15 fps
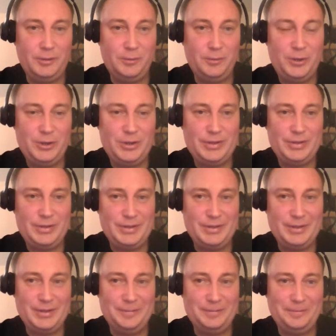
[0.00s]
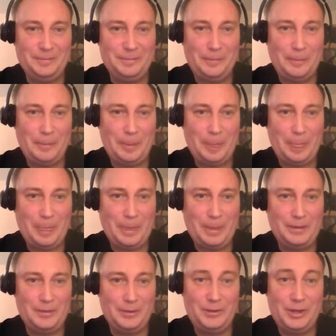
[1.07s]
which is
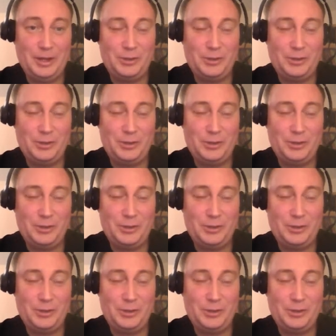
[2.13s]
not